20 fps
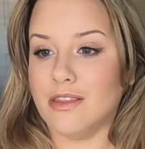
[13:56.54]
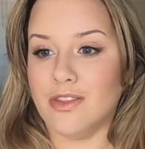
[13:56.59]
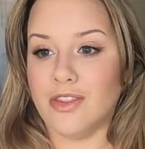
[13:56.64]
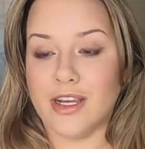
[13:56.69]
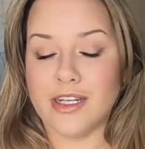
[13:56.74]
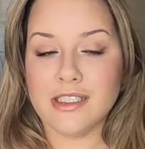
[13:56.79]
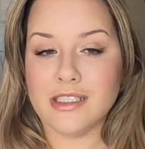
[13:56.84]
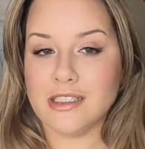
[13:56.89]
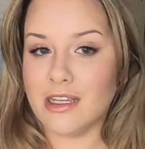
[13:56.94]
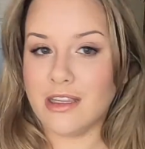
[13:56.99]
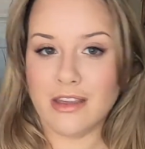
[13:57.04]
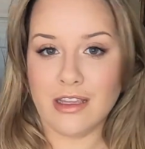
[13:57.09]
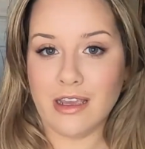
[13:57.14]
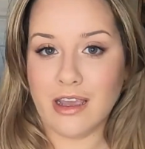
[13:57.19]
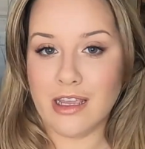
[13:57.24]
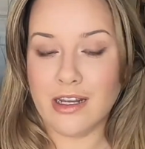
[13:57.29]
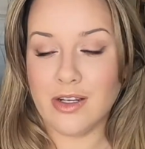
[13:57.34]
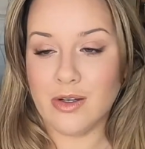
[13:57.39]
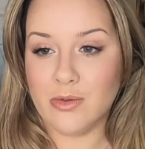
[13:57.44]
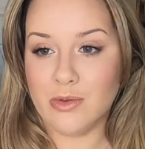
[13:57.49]
There's nothing
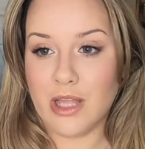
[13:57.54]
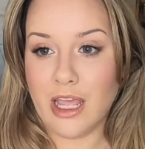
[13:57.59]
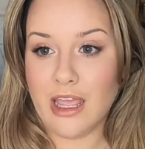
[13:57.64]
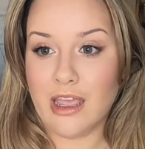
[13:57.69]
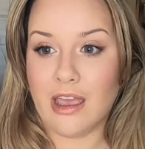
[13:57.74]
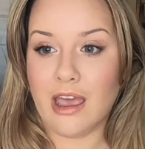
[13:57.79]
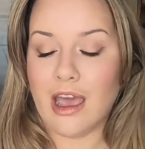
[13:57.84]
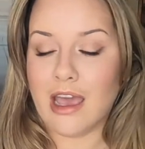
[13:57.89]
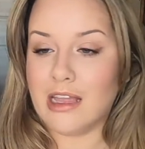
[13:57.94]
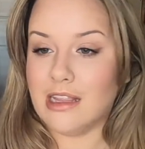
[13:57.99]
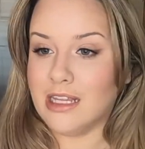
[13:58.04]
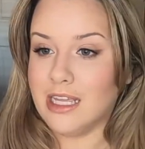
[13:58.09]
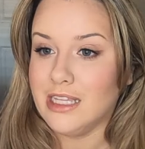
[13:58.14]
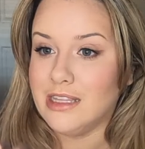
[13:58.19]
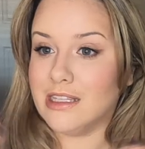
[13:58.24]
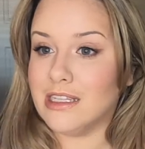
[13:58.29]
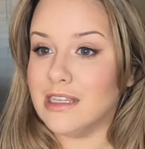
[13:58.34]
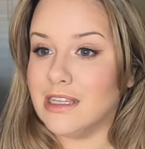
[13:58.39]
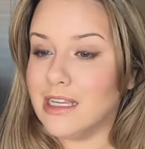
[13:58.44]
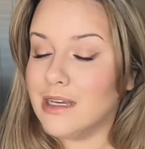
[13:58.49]
I don't like. I
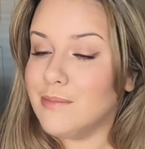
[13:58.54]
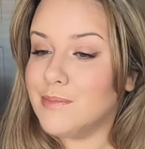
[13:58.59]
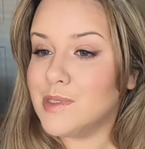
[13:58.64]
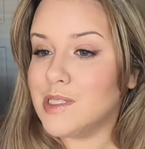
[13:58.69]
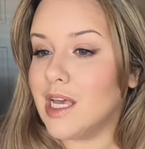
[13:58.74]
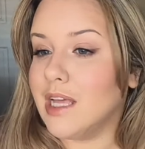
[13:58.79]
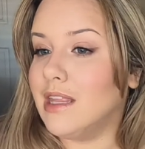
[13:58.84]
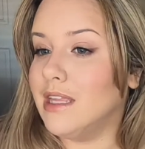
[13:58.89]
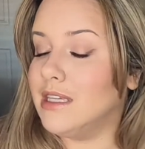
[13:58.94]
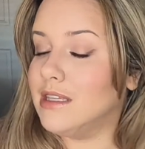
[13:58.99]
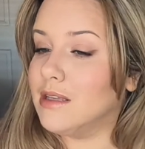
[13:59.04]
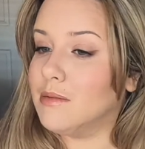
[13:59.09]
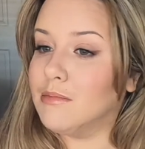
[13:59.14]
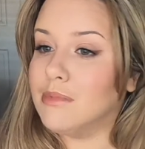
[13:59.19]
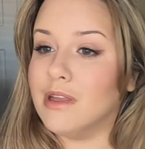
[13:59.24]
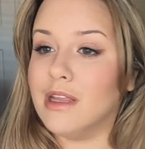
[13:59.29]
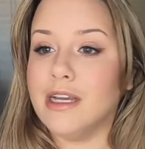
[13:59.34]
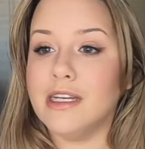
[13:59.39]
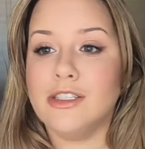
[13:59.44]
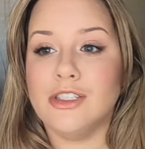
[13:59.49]
like the lips. I like the
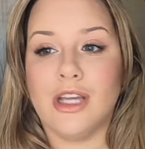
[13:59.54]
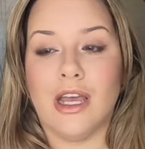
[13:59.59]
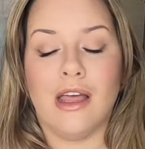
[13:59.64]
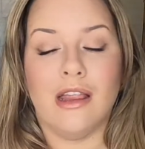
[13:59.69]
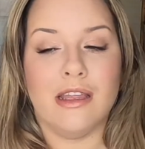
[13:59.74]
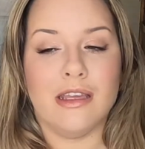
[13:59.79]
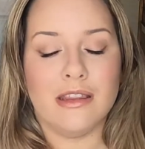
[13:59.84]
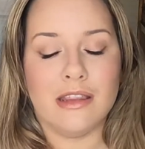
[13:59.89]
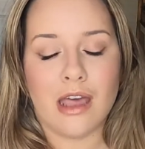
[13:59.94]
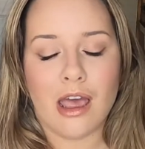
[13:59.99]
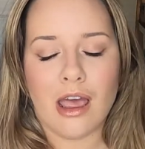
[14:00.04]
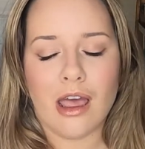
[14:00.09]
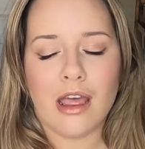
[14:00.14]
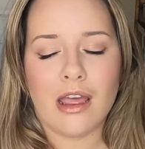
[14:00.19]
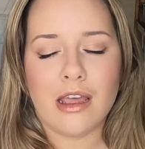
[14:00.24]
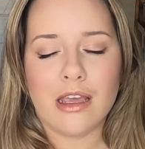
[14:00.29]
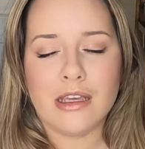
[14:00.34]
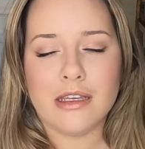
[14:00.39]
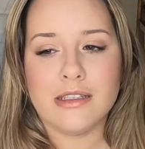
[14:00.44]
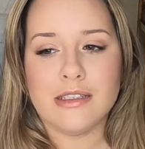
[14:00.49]
blush. I like the
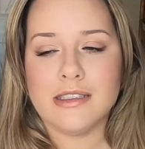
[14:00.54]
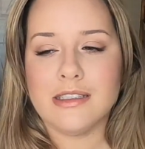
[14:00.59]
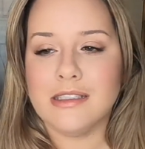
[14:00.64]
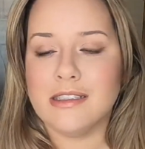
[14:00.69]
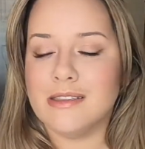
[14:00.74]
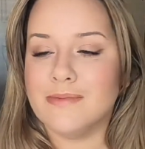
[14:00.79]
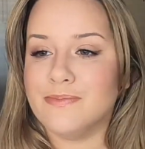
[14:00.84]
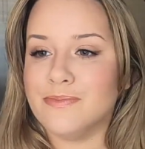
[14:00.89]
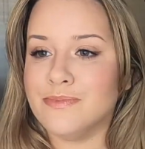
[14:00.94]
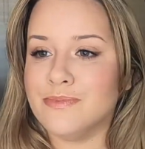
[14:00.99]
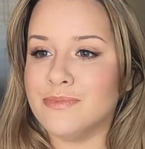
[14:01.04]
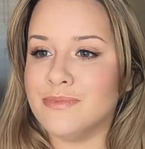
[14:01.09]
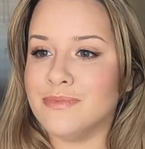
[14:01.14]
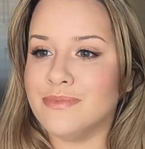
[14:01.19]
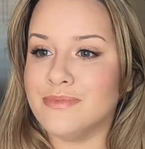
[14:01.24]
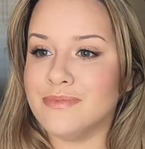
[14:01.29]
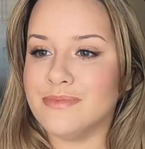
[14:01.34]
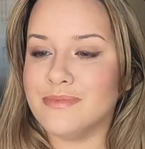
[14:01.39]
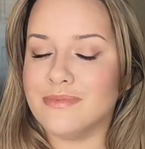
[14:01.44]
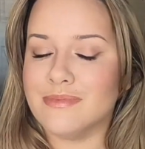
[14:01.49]
eyes.
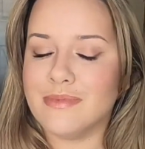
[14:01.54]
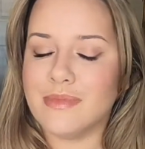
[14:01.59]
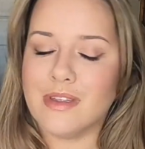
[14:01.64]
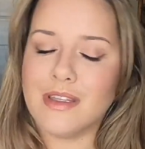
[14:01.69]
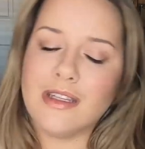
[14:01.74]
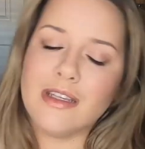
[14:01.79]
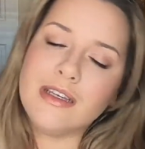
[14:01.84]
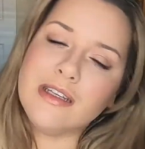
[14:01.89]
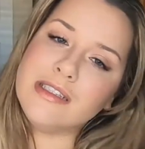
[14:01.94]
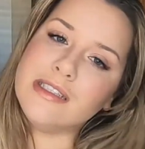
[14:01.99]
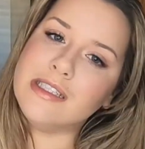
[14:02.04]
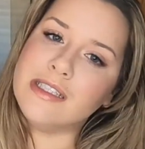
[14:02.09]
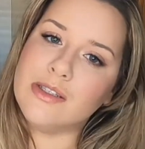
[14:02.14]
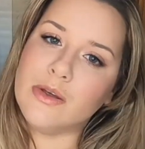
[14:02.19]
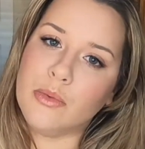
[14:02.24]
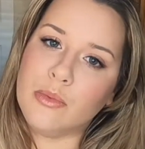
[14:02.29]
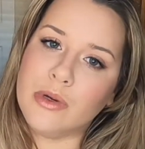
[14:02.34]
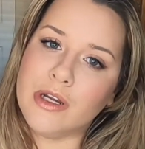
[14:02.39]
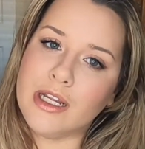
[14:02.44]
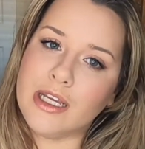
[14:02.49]
It's
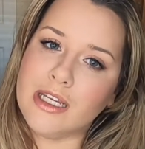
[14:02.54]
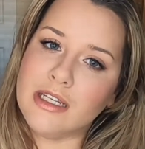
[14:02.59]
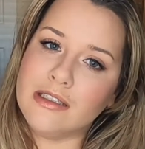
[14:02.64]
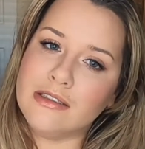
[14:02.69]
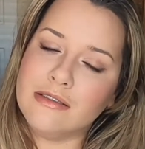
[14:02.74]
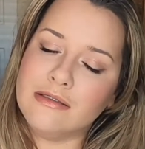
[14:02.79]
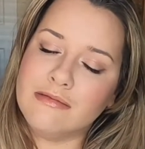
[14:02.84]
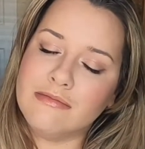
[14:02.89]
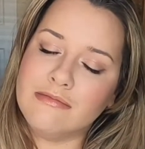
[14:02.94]
so pretty.